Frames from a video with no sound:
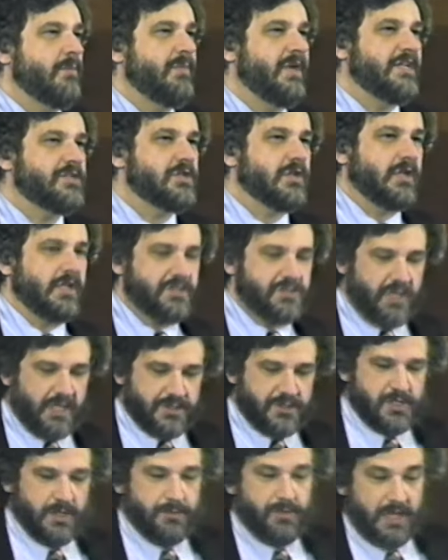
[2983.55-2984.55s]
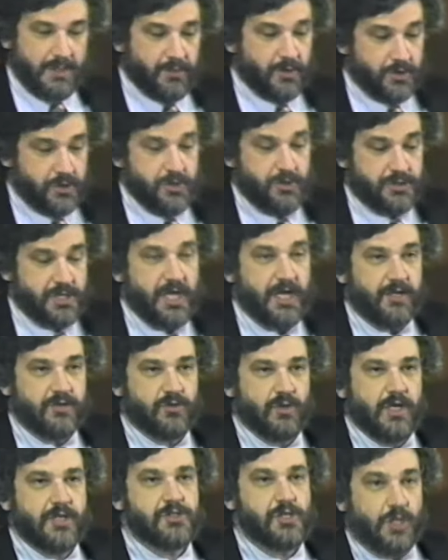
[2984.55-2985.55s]
basically so that some people do take
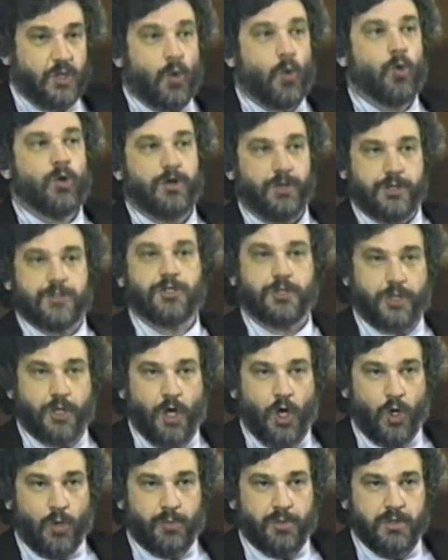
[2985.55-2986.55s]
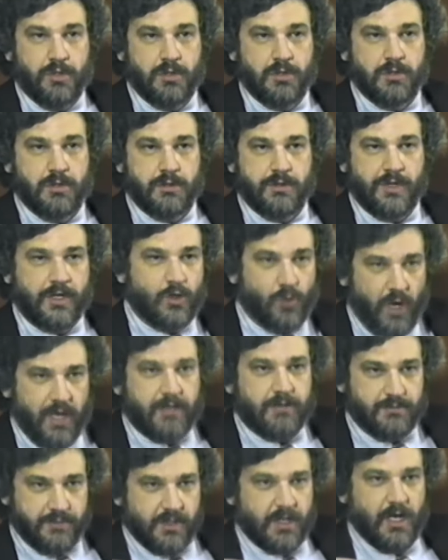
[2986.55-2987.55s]
drugs in order to cope. That
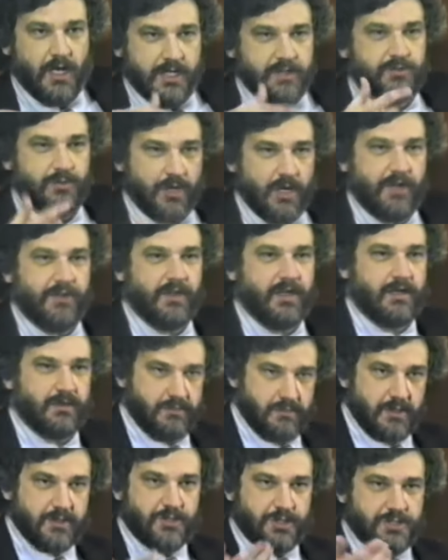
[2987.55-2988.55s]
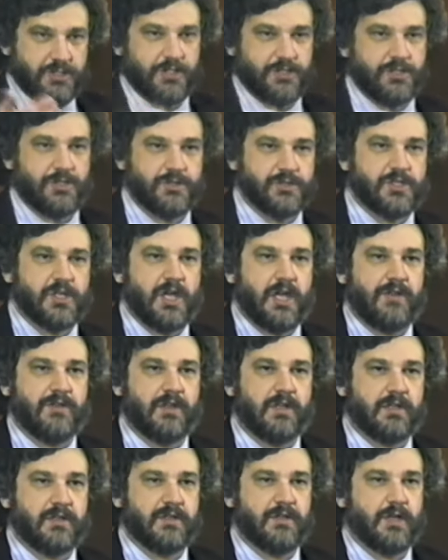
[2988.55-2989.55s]
quite the contrary, that just as you say,
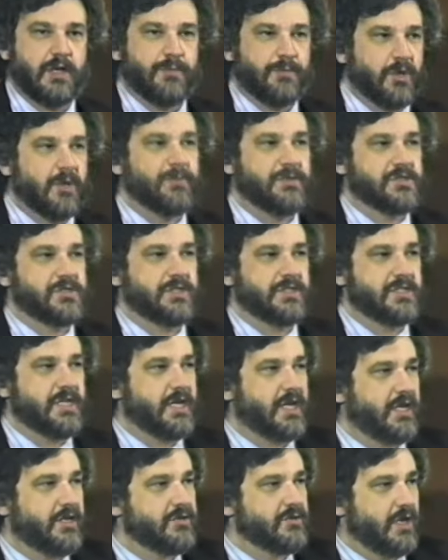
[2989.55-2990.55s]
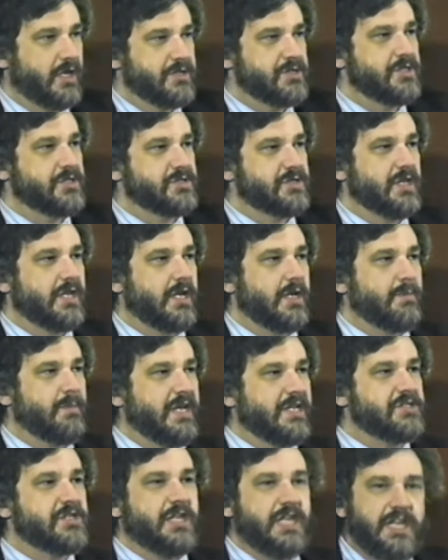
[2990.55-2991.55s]
that their purpose in taking drugs is that it
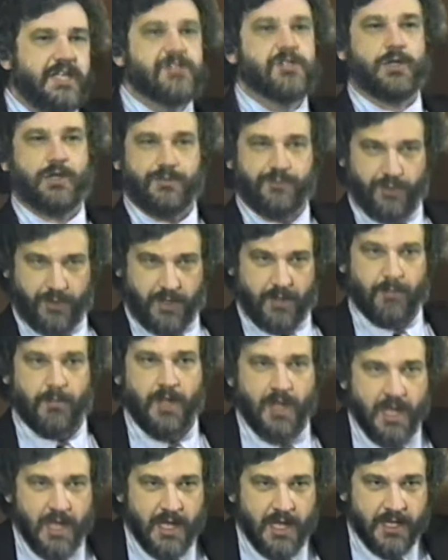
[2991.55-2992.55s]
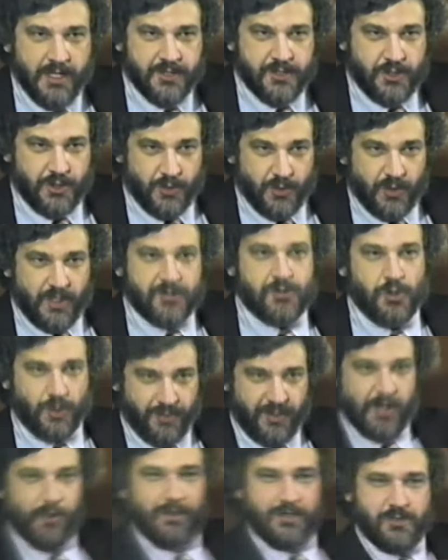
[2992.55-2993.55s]
makes it easier for them to
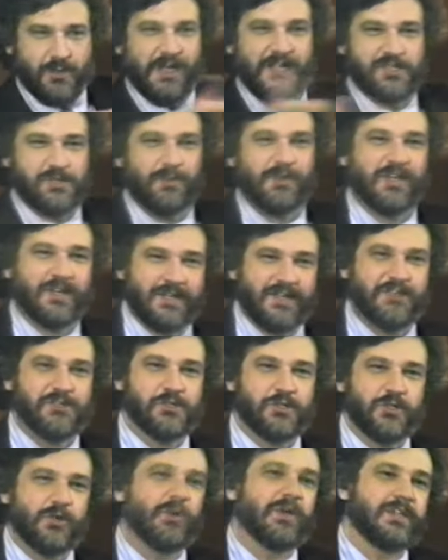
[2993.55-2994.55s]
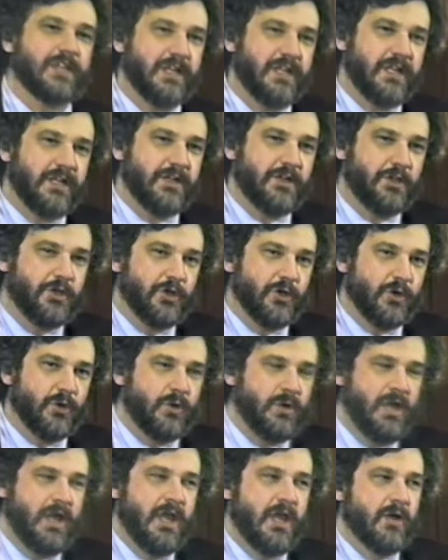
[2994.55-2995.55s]
assume their responsibilities and do what they need to
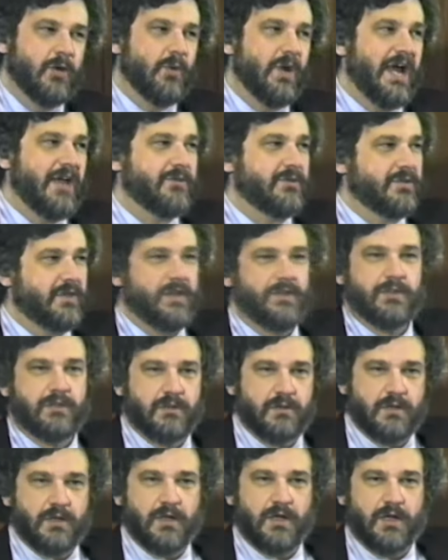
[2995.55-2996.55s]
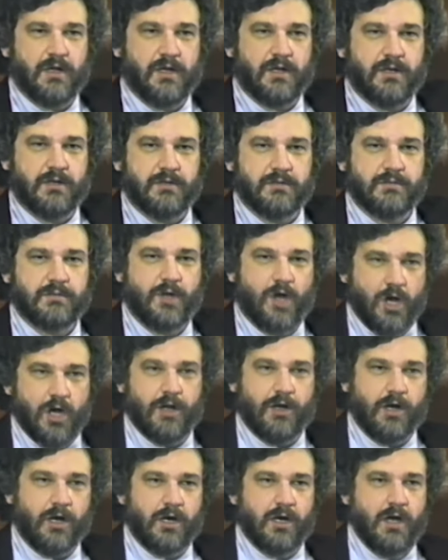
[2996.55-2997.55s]
do rather than uh,
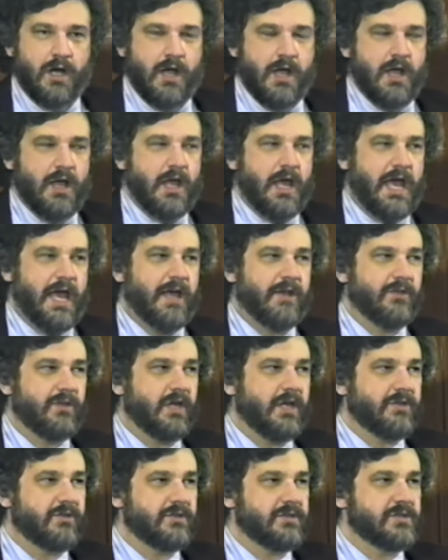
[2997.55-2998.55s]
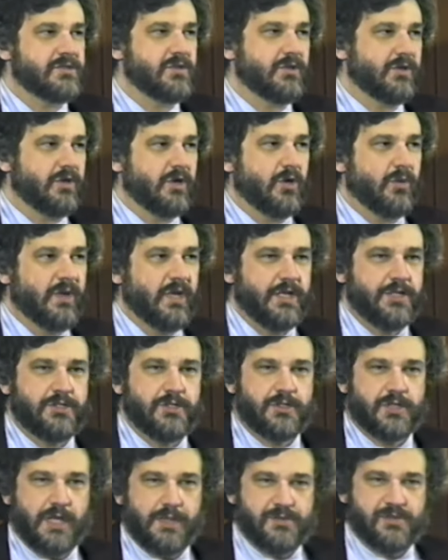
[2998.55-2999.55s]
harder. And that, so there are really
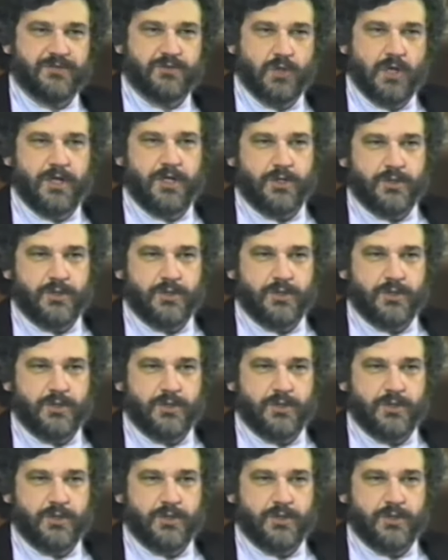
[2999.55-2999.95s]
two types of drug